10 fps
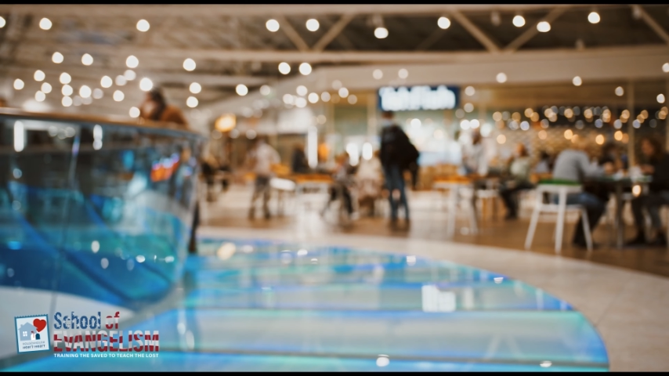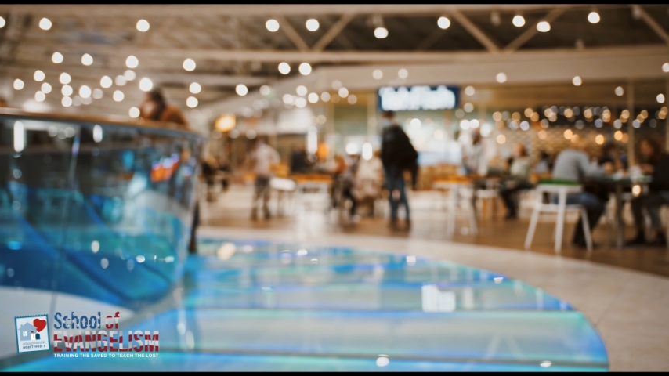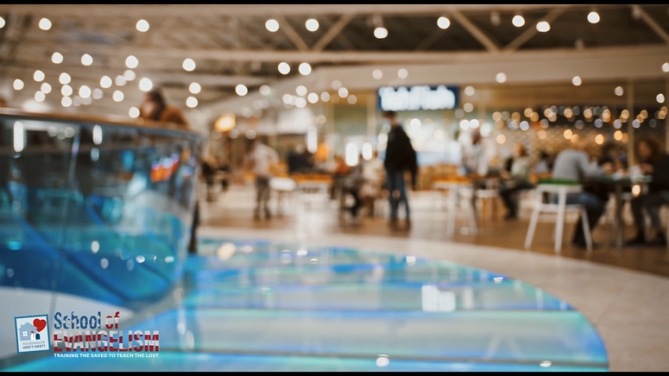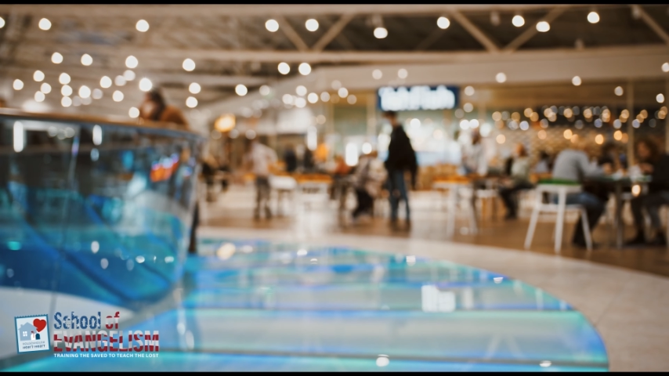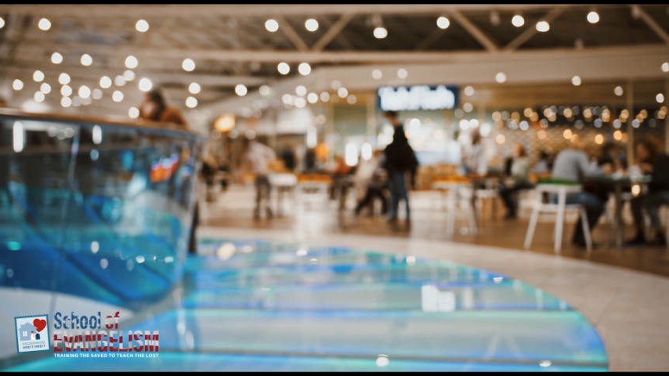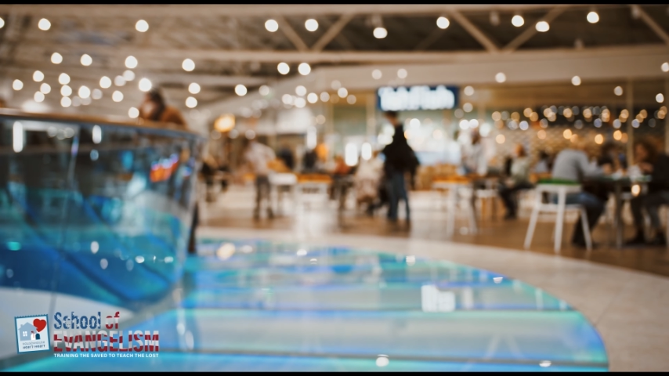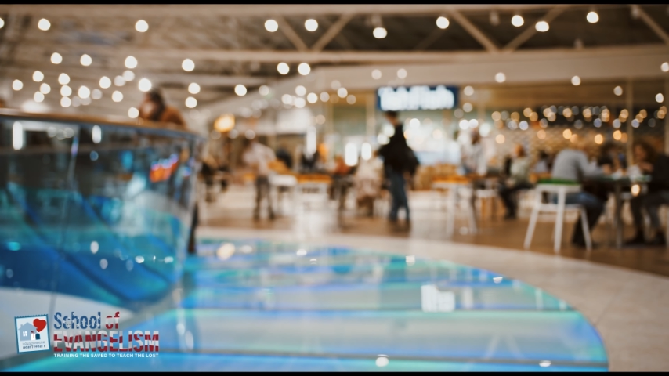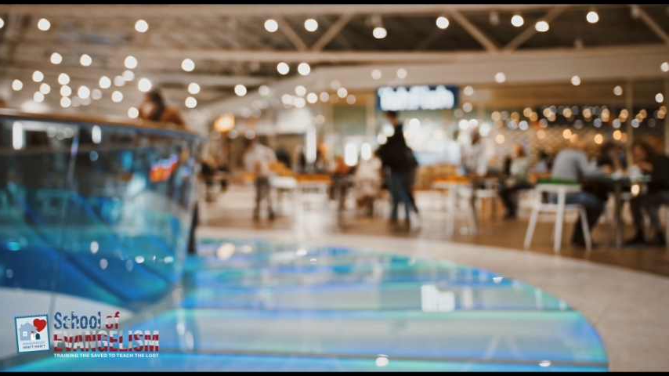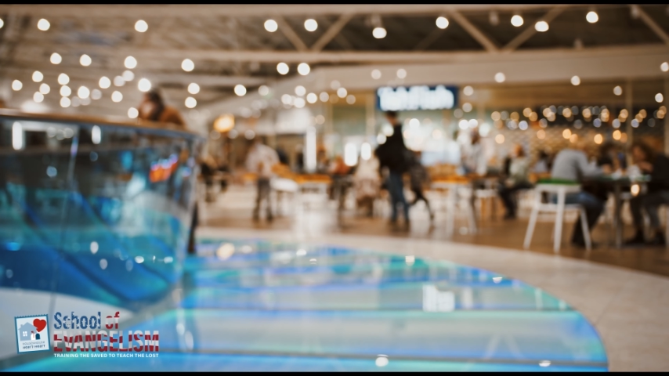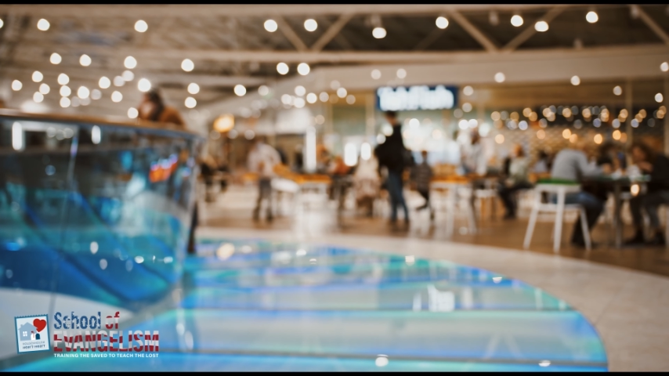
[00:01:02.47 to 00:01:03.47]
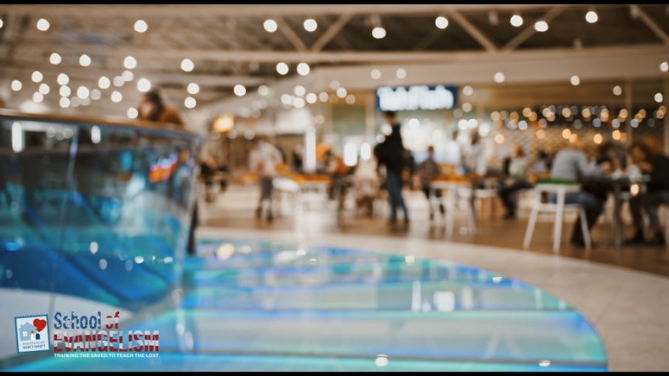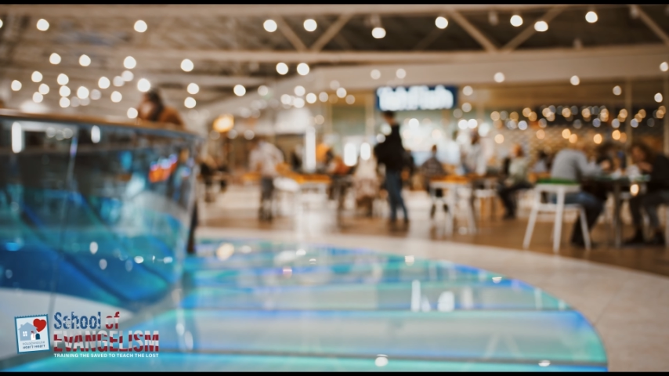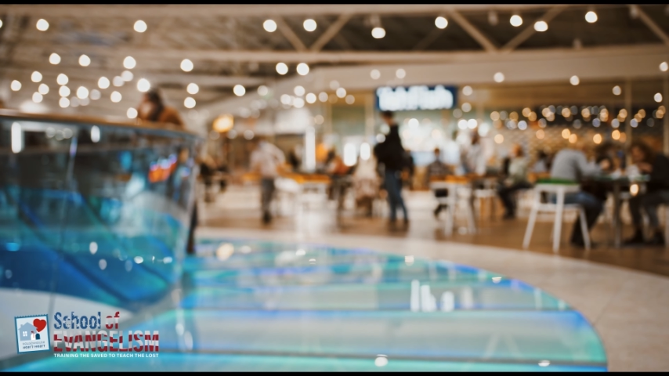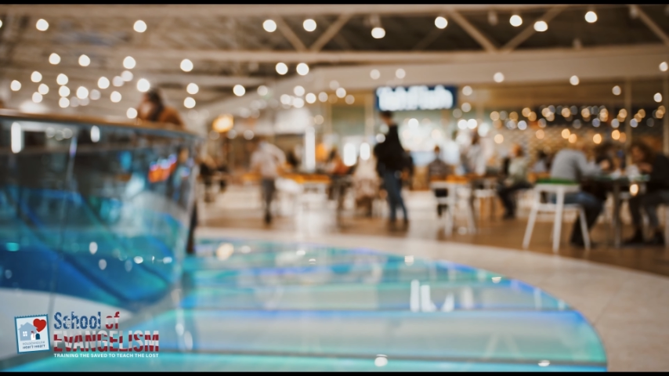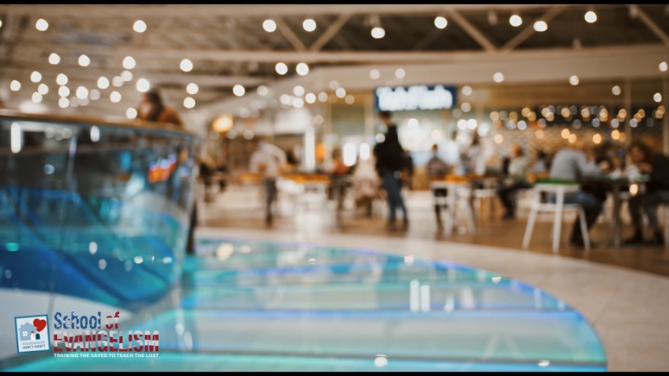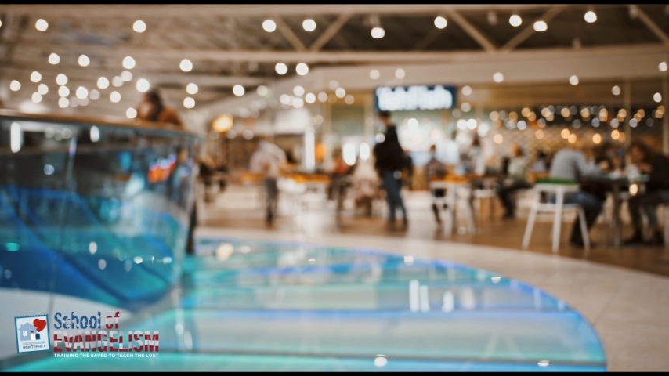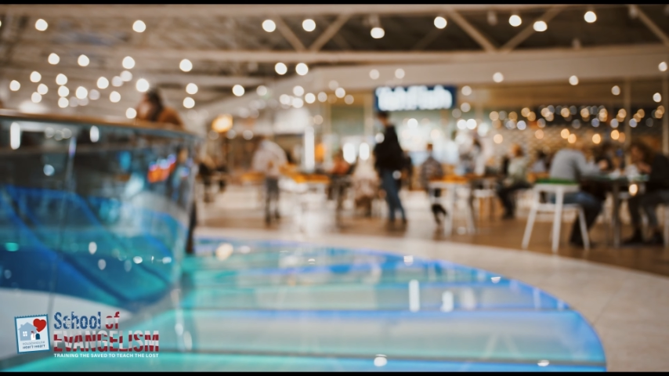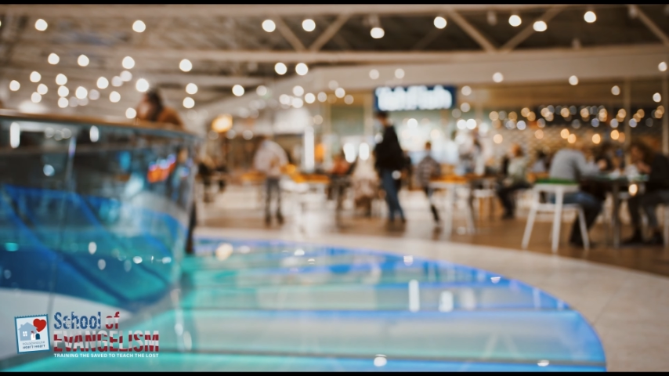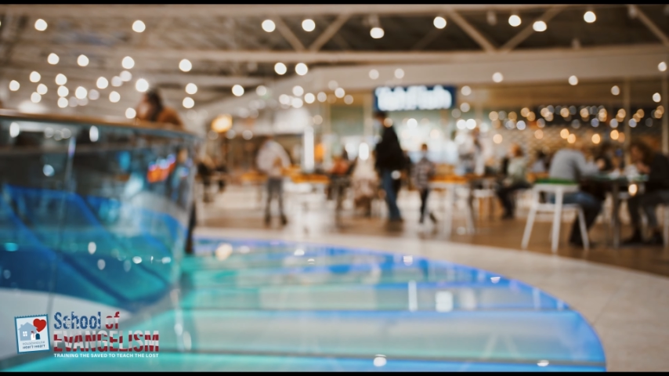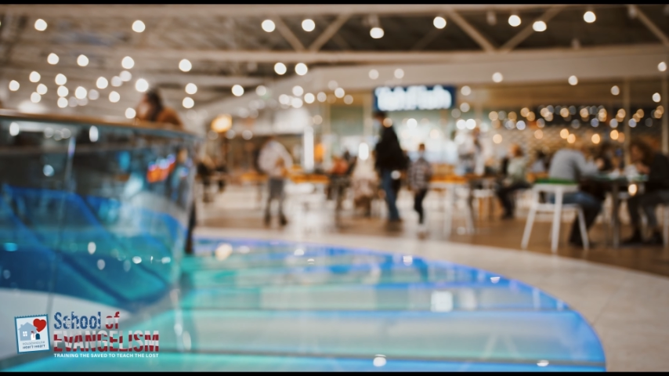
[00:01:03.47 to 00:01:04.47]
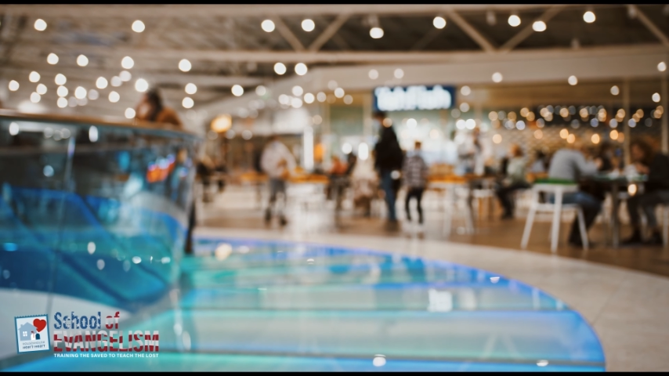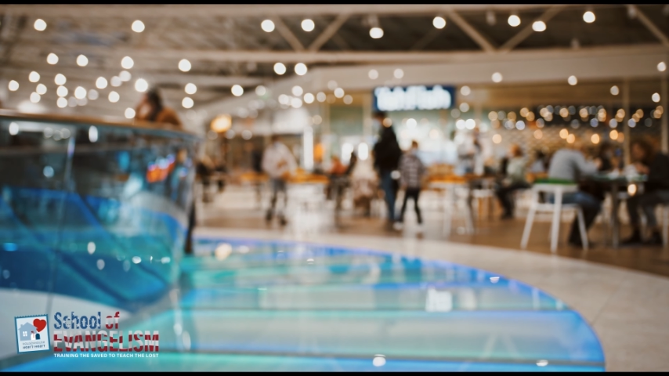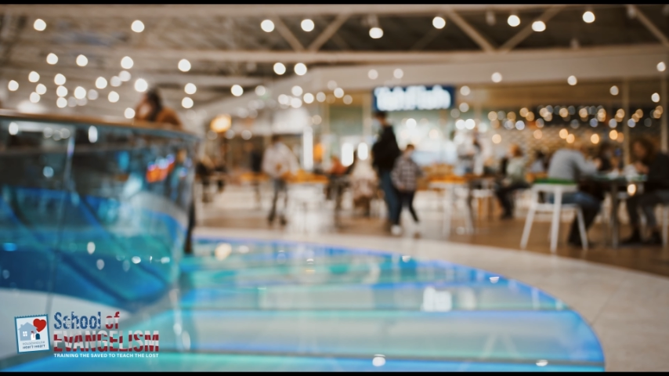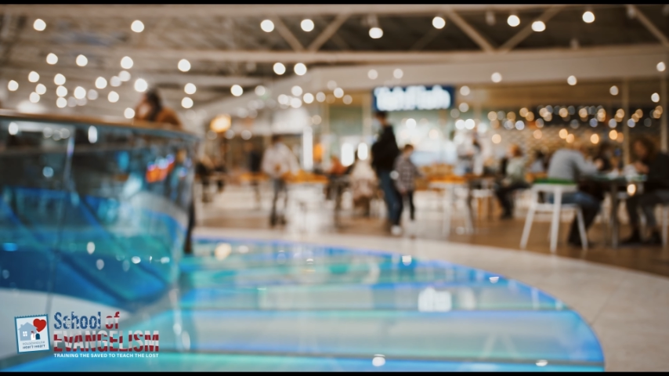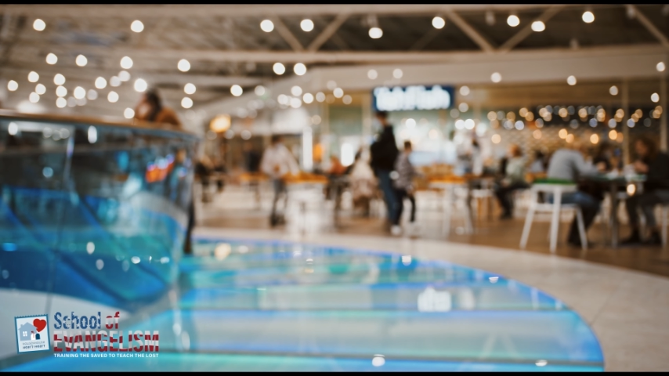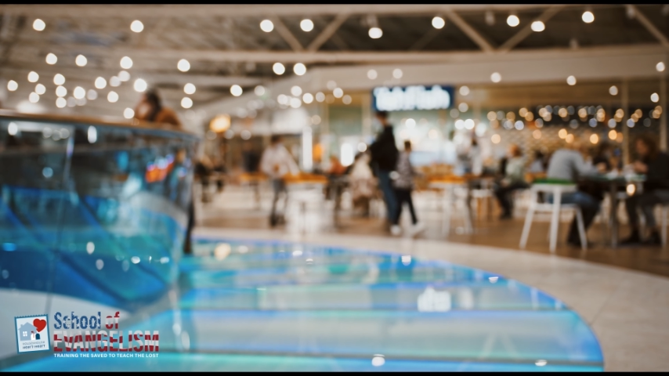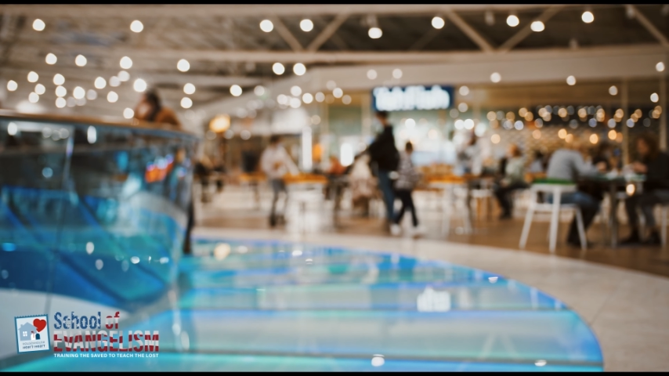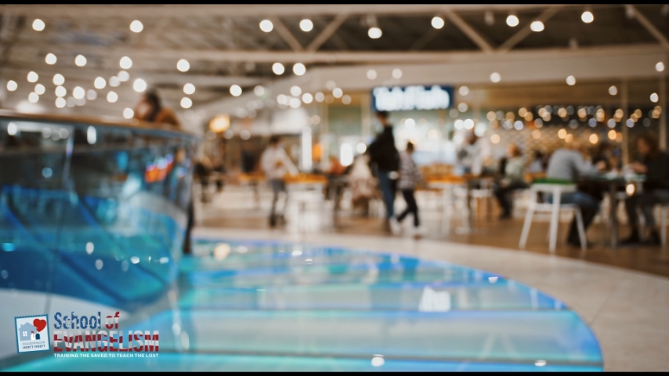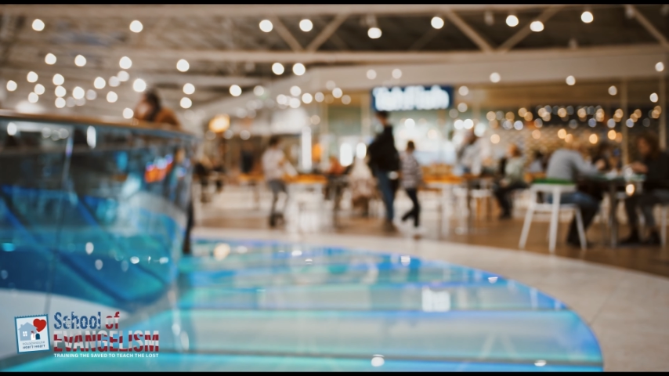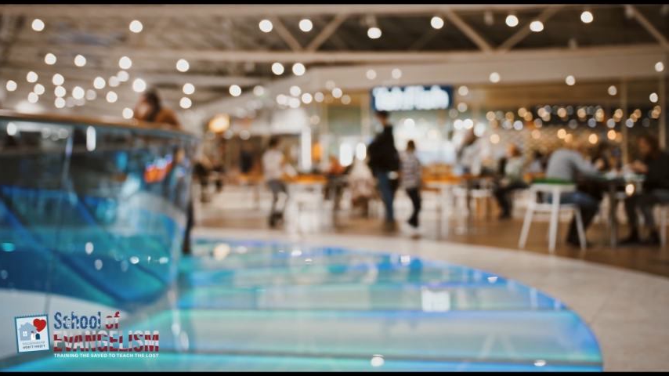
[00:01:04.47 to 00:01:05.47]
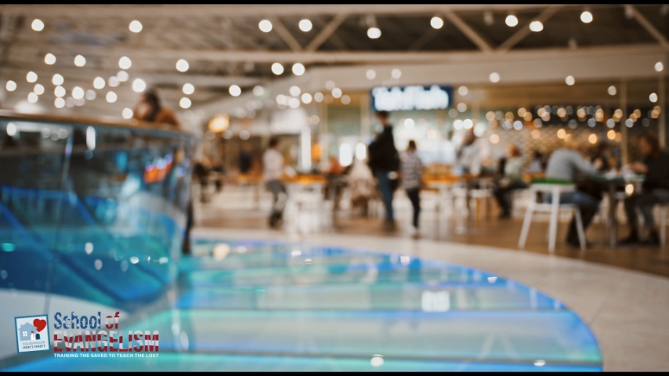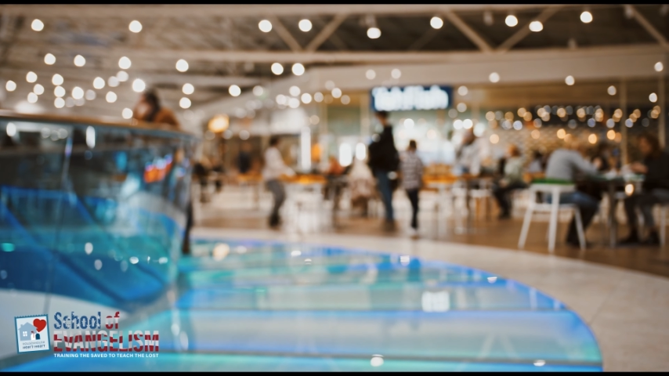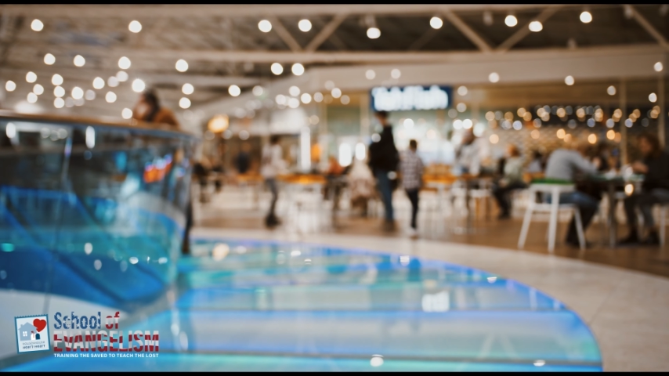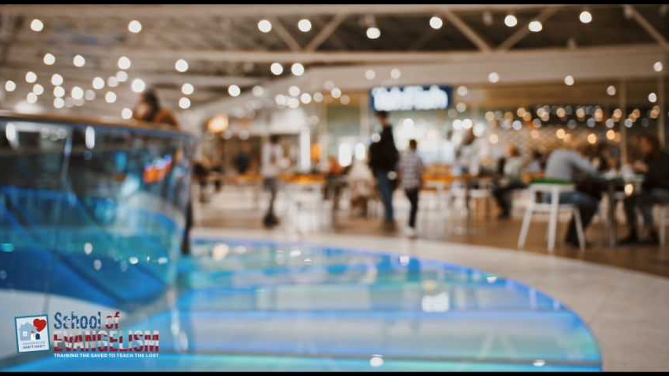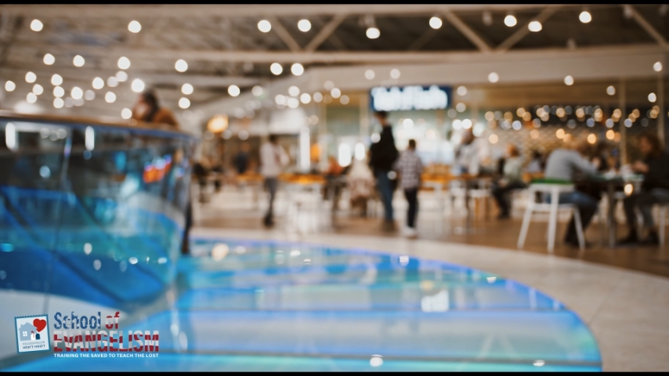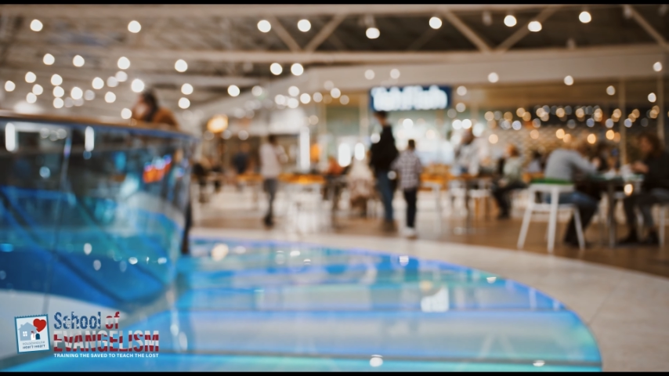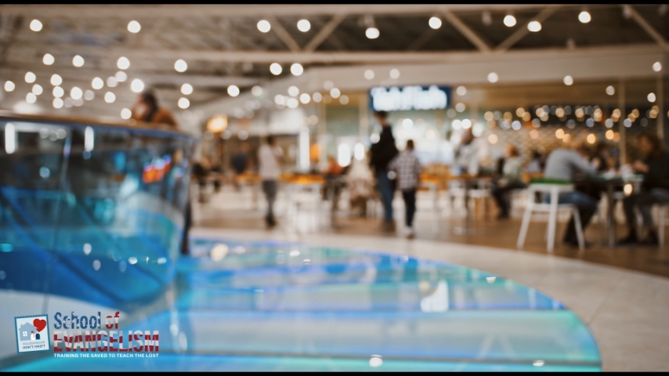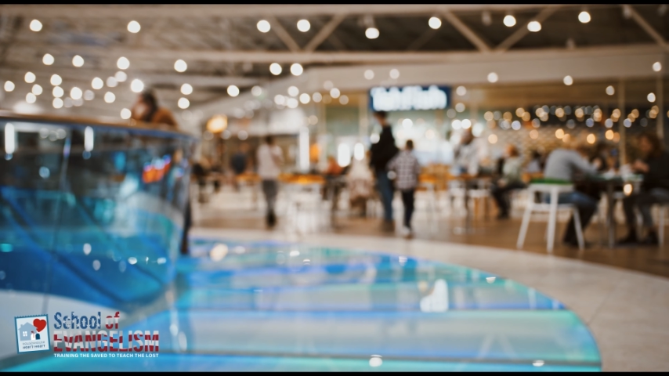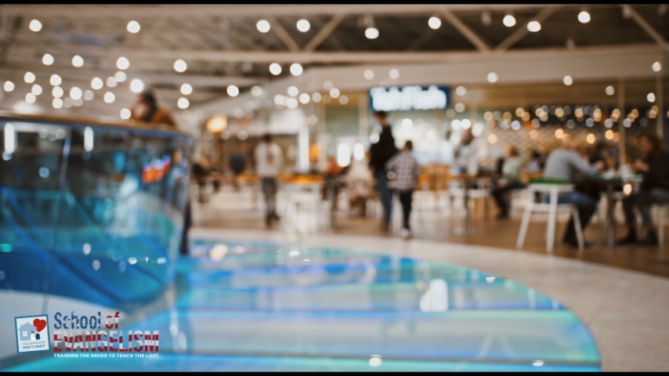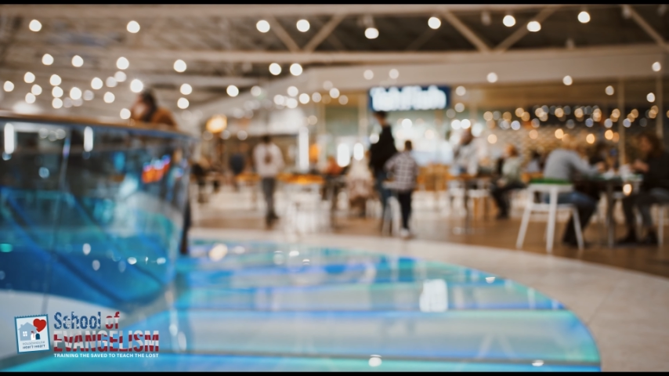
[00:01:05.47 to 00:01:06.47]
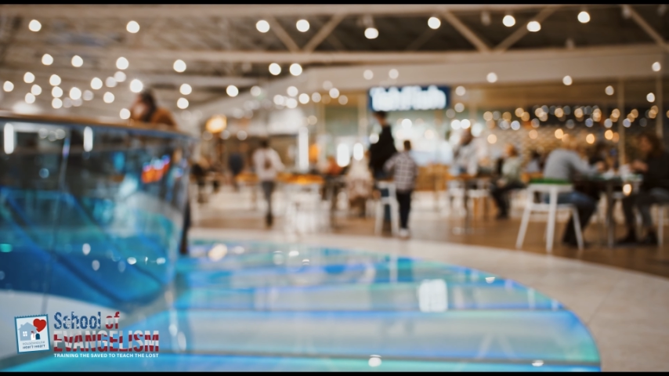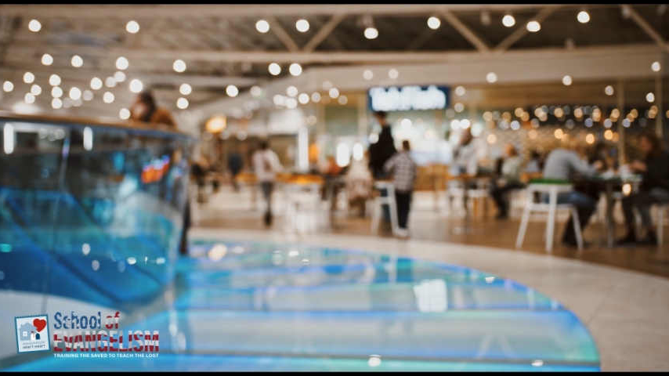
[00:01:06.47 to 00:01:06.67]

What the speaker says: No face is visible, so there are no lips to read.